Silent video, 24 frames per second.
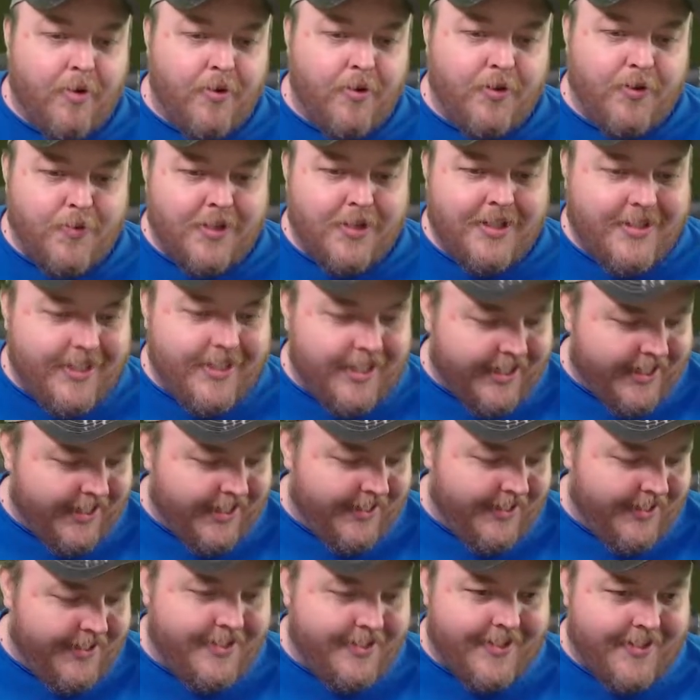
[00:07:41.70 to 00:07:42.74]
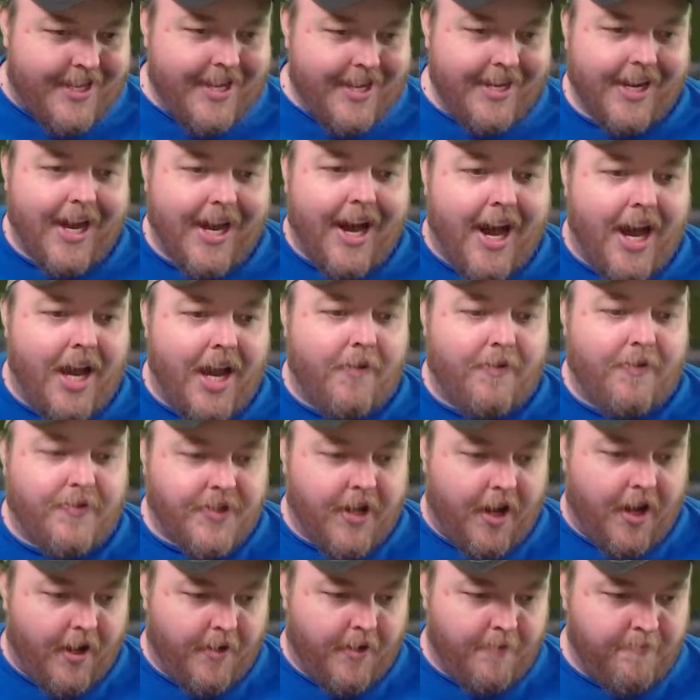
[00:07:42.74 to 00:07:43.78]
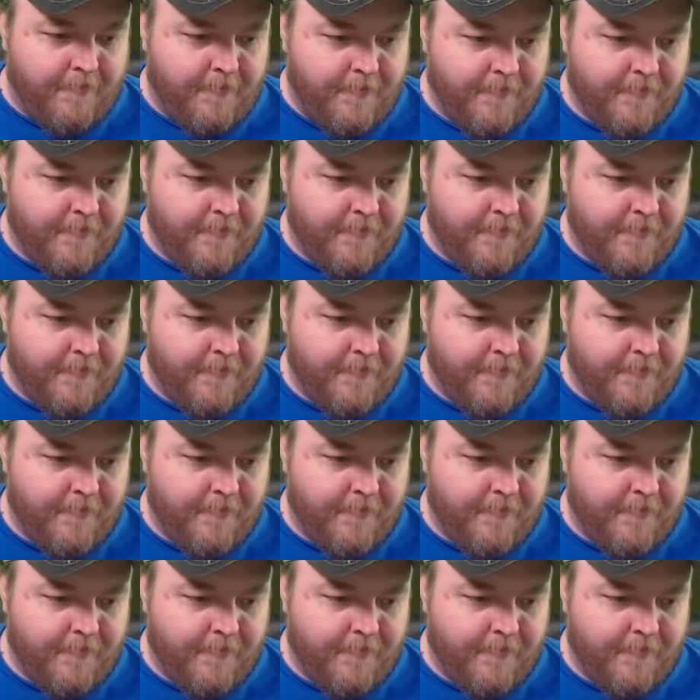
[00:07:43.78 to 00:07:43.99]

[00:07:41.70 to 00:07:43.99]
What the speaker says: ridiculous thing I've done,